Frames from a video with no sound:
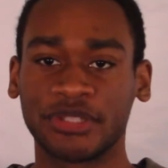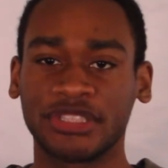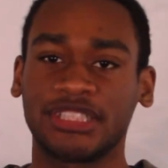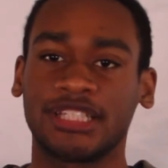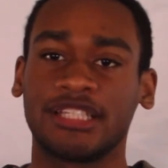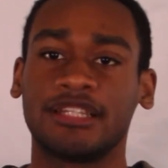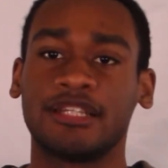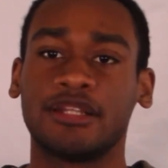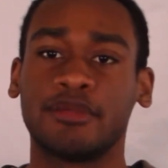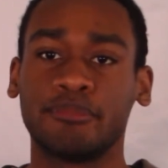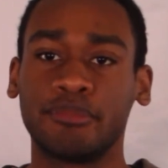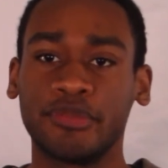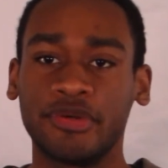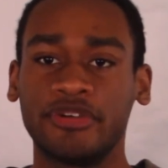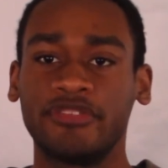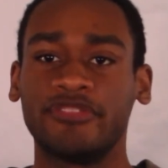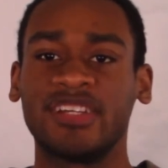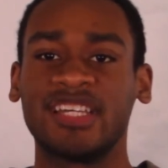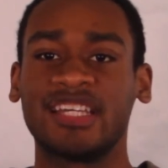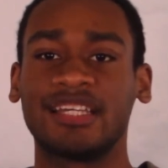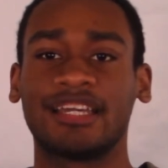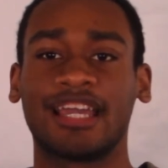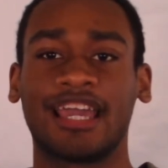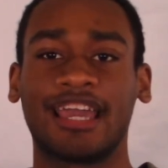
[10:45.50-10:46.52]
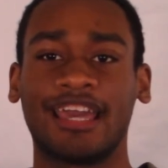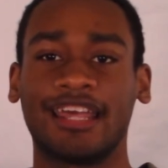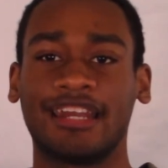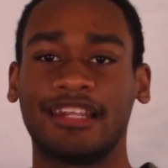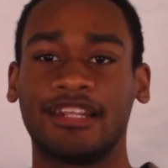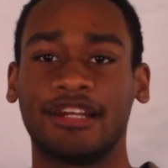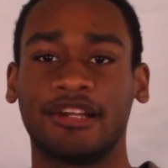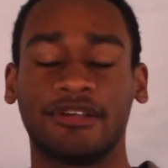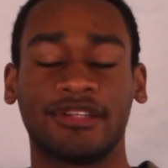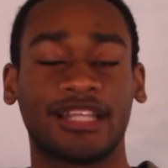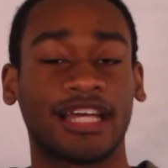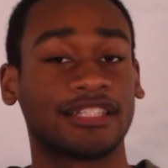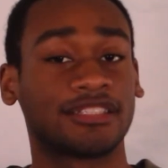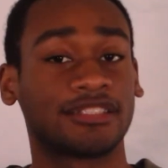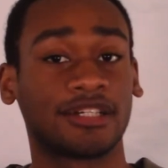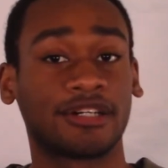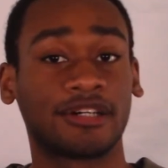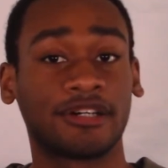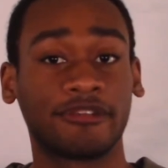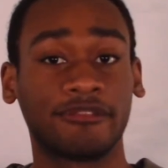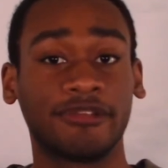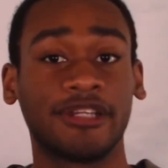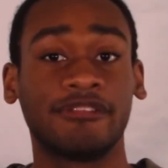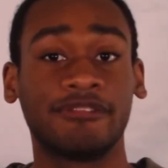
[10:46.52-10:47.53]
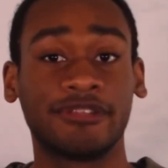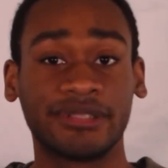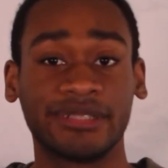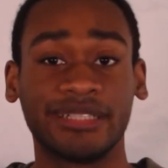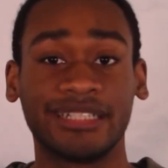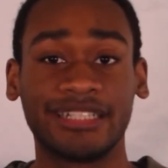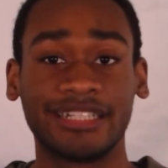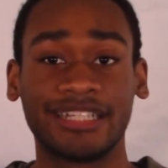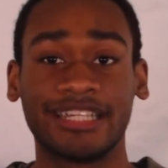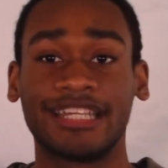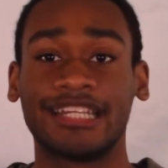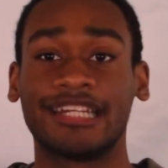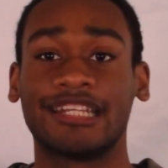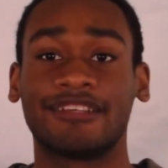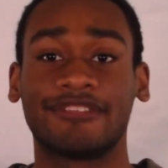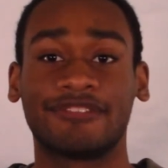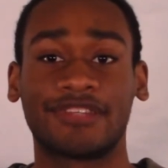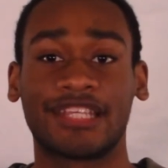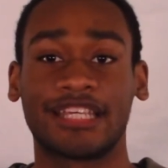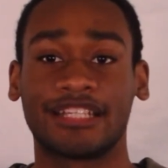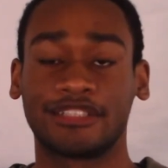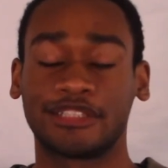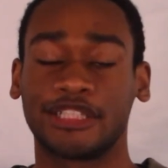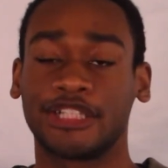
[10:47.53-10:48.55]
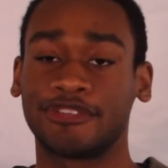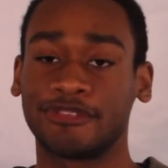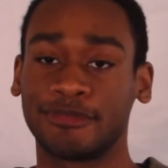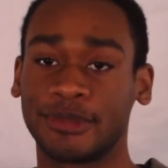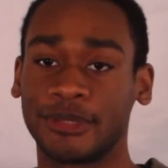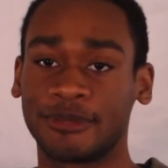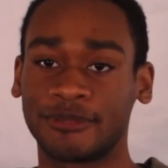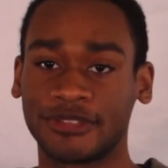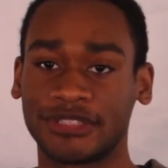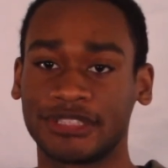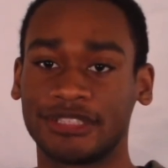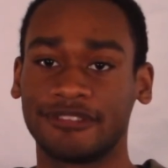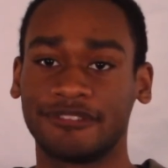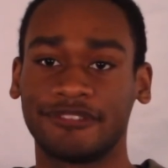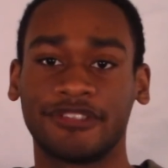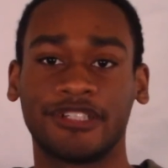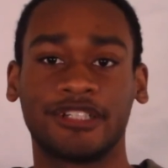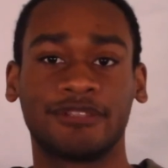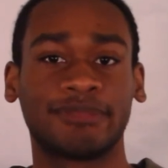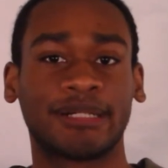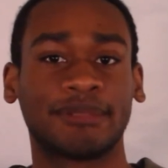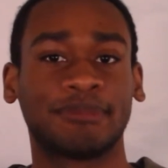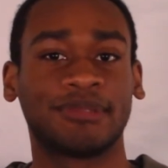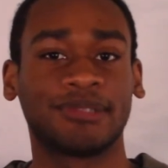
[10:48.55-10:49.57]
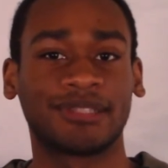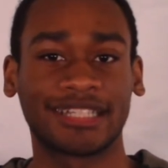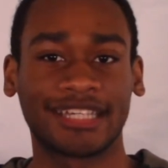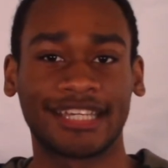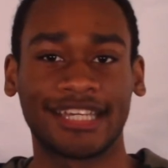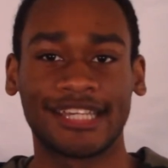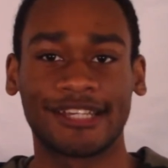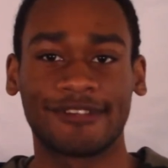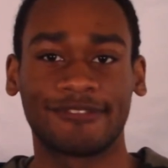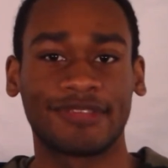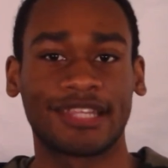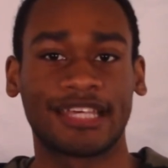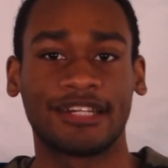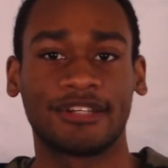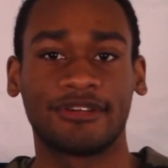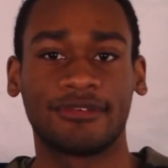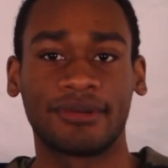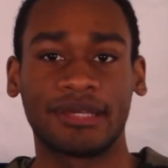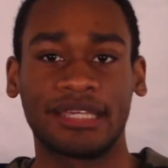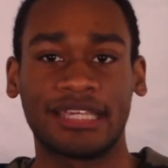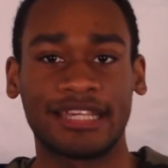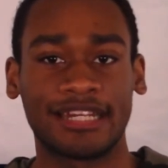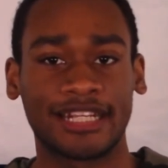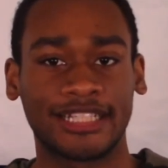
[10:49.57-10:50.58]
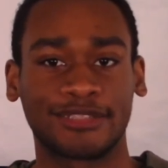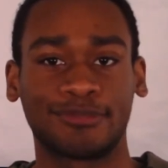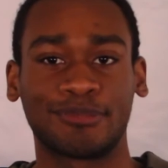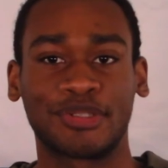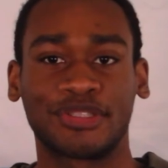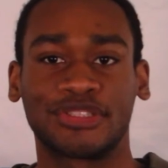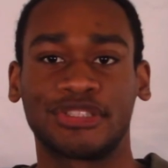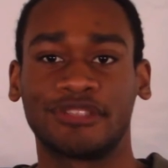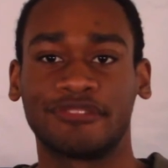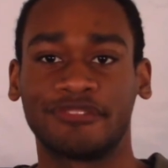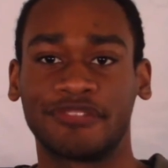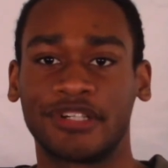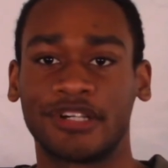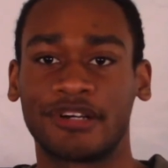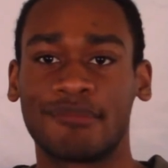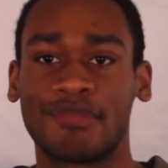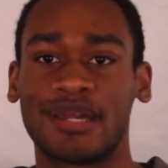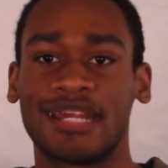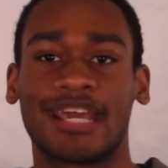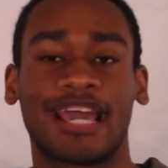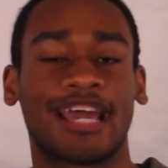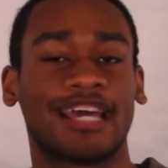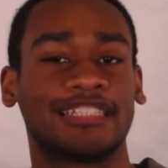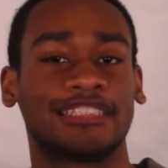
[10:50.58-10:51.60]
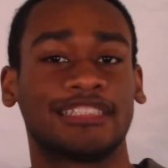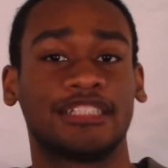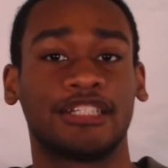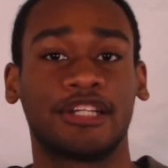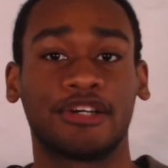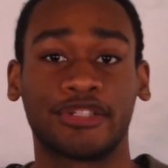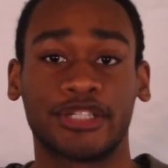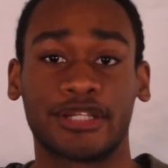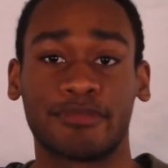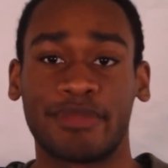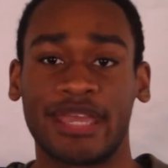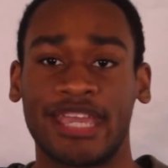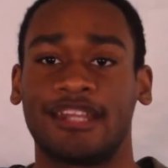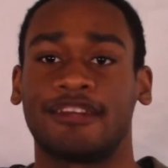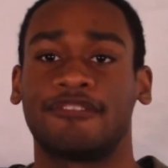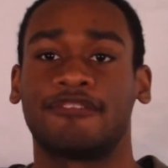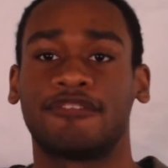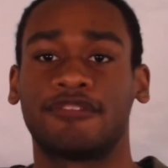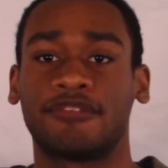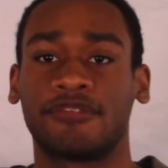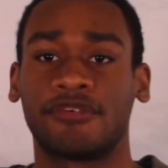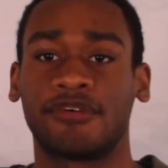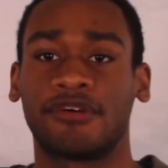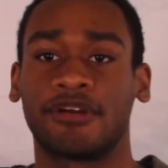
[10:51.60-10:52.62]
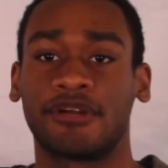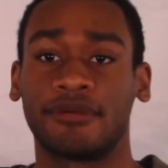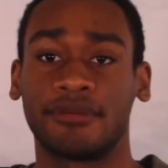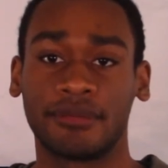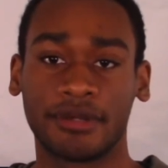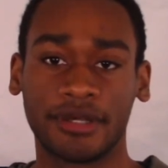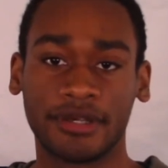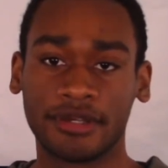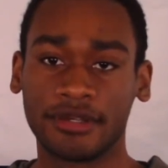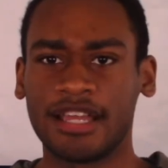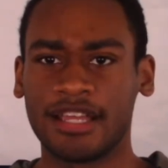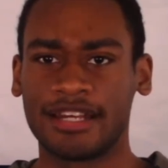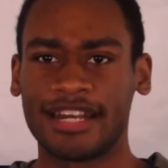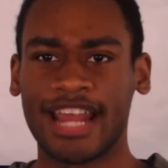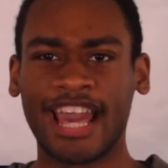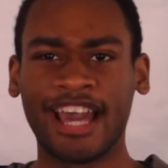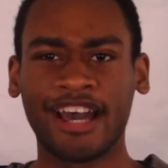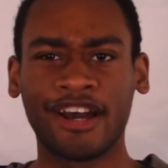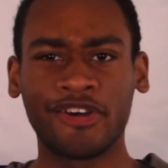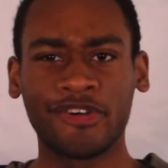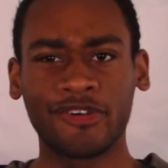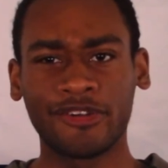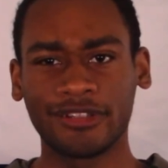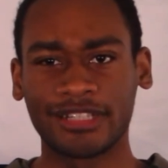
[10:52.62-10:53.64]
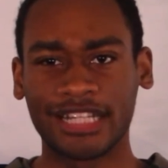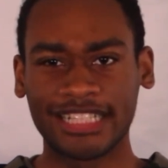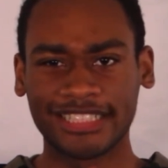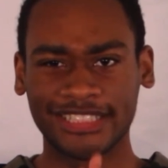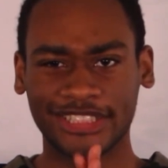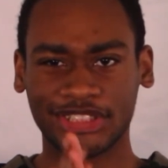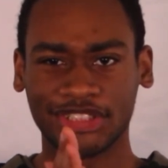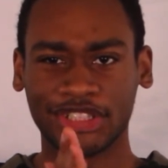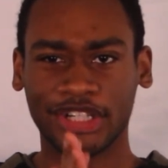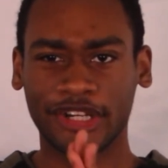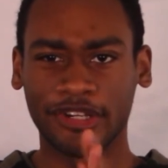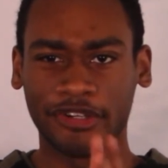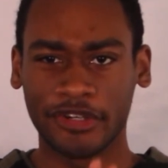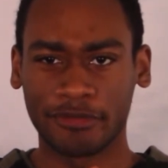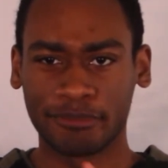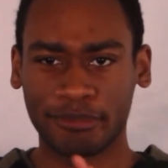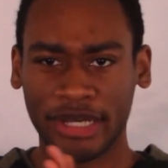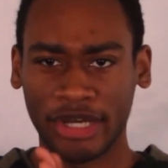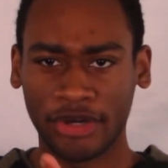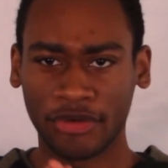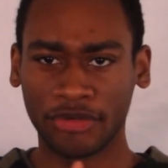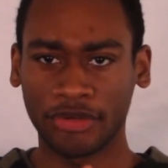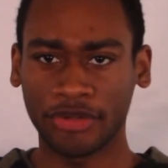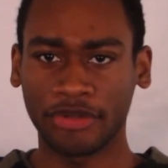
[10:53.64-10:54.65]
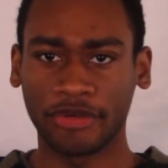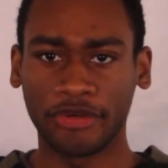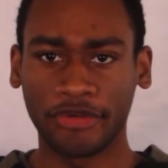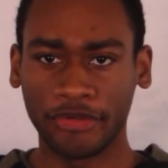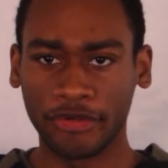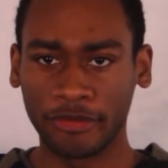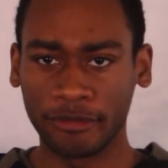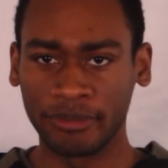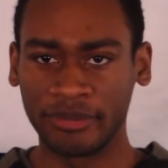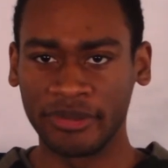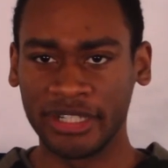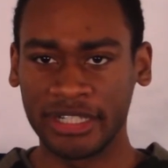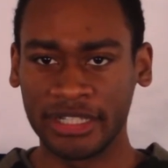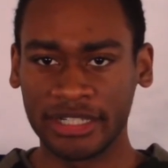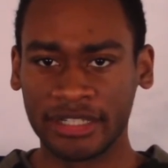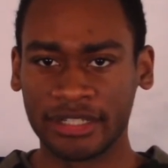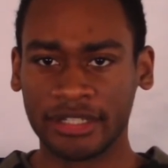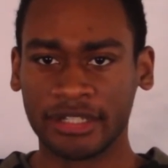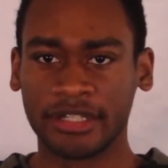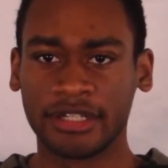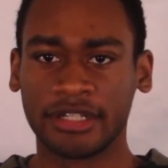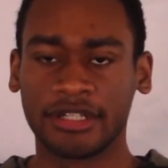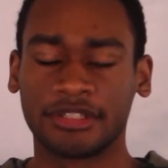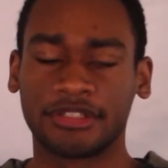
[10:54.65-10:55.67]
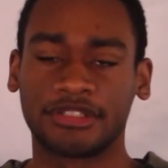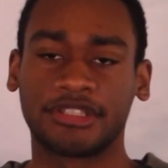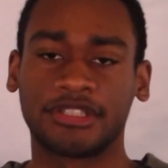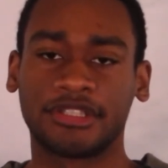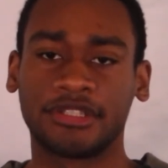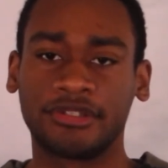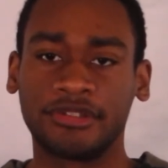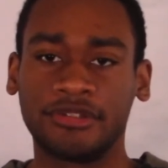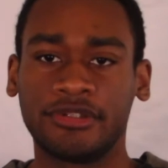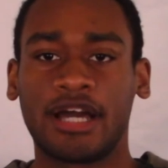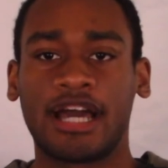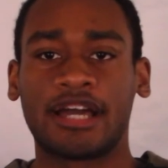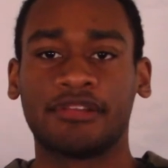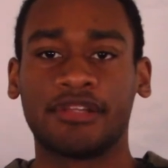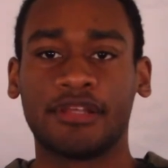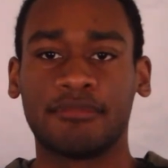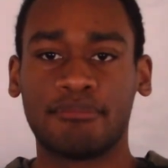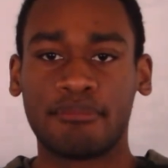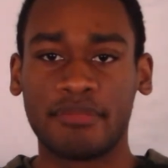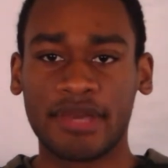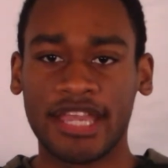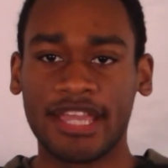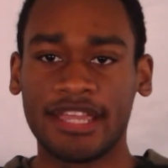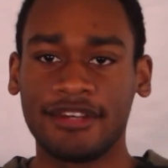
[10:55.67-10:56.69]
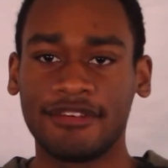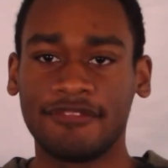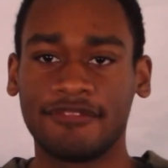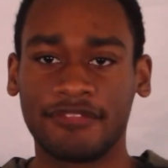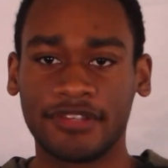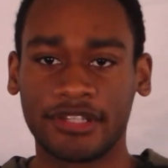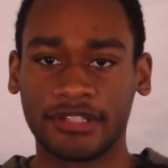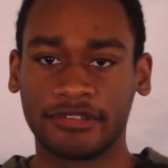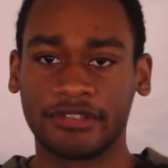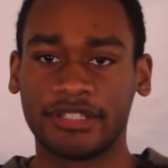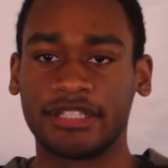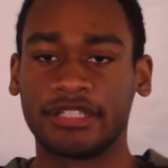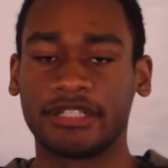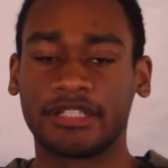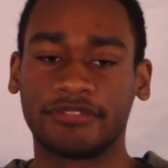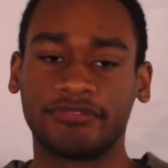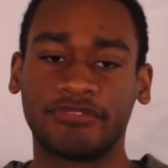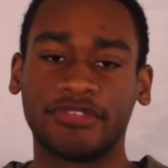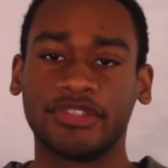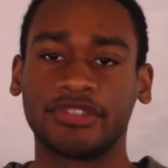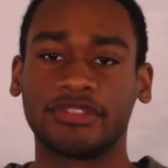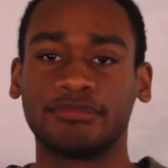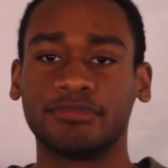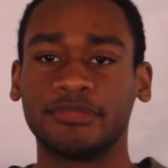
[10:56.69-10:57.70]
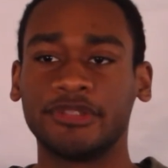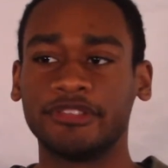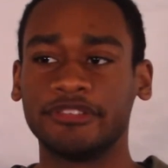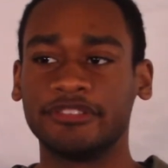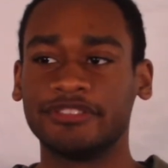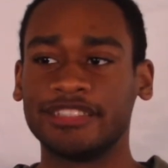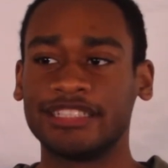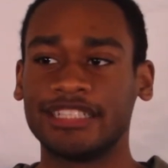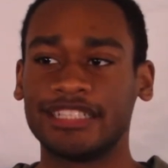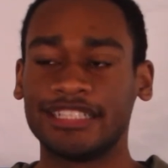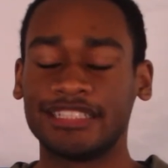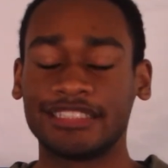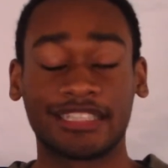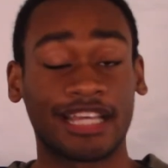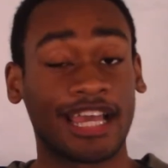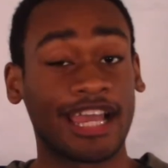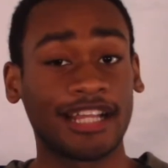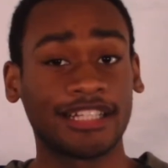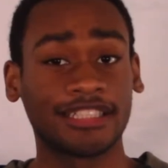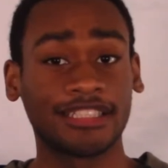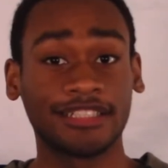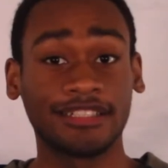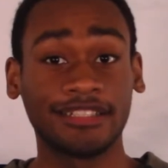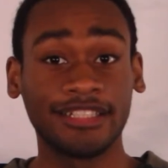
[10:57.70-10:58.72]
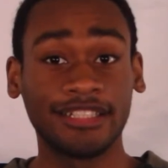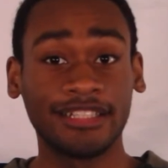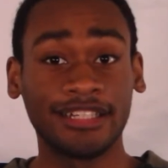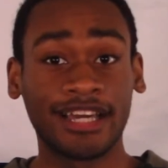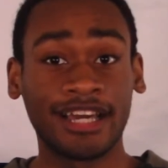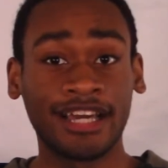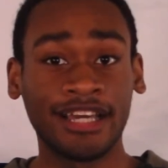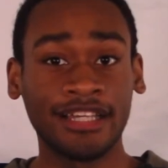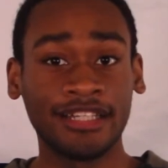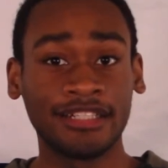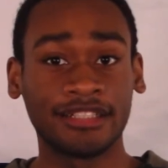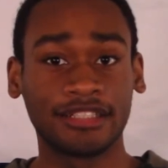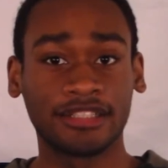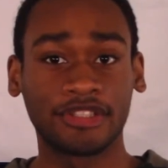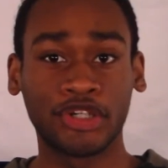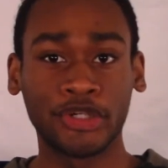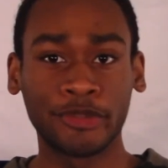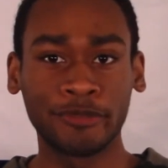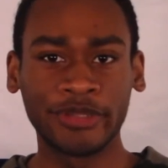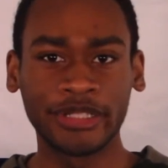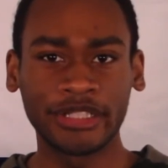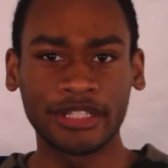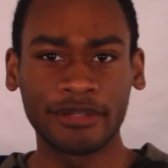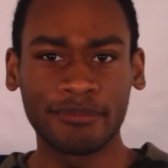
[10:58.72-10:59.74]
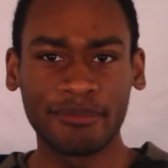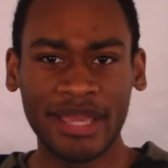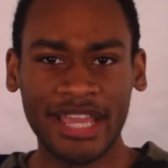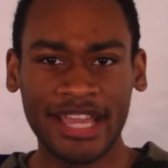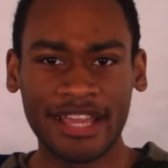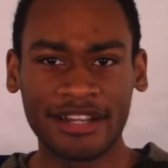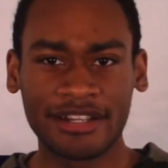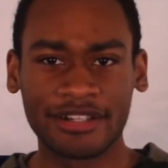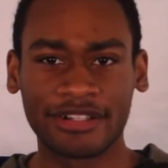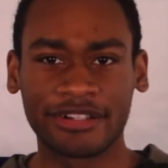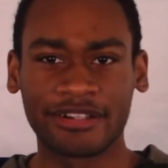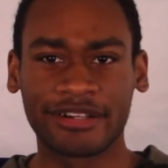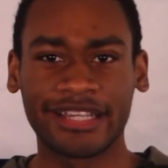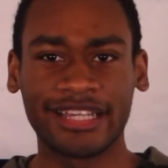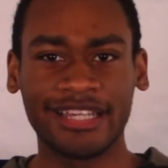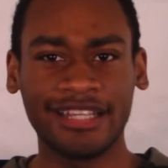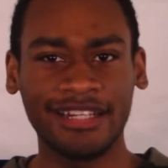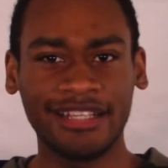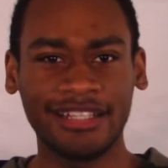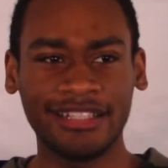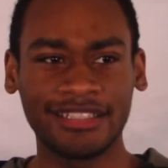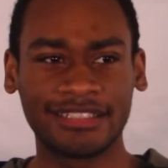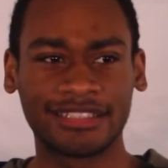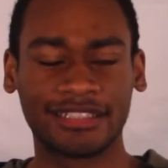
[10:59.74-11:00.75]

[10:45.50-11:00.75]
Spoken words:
in the movie, and that's all we really need. If they serve a purpose in the film, I'm okay if they don't get as much development as the main four. Now let's talk about Cobra. So the main villain of this movie is actually not Cobra Commander. It is